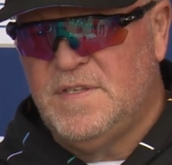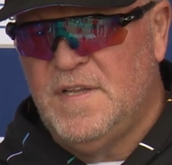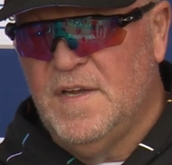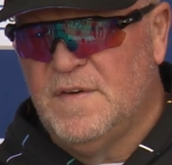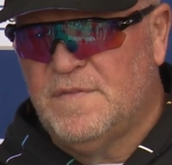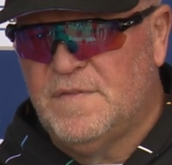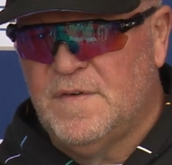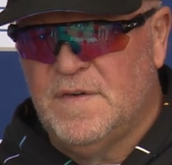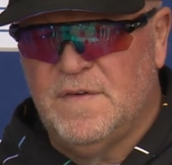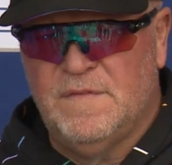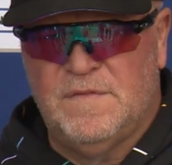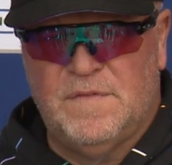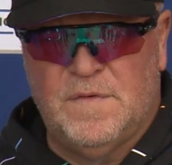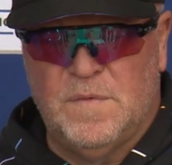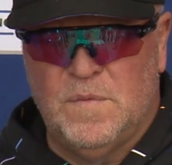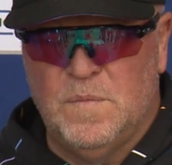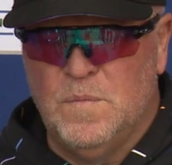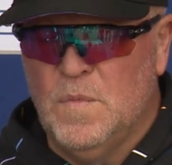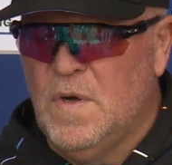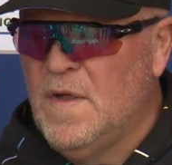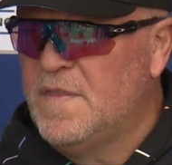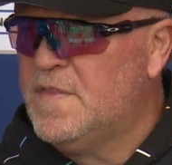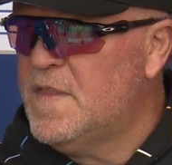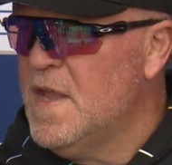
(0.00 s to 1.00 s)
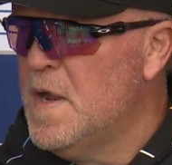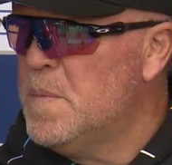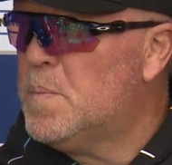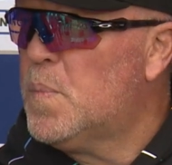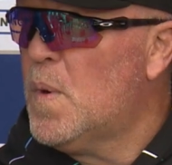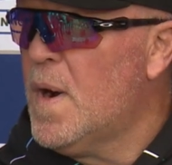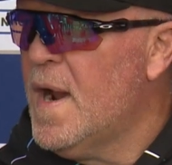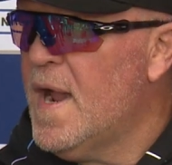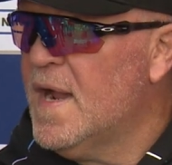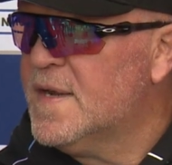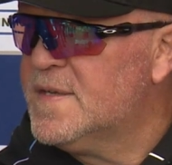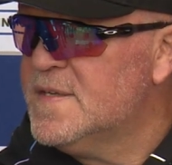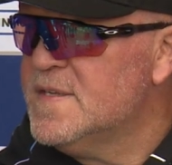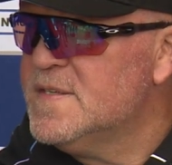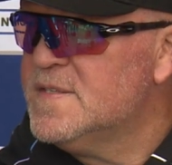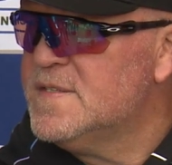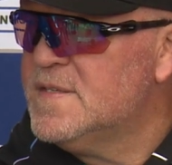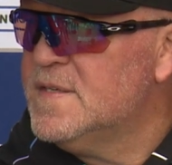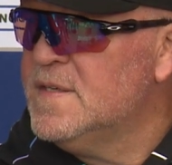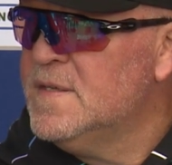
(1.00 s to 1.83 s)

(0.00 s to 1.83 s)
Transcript: different from what they practiced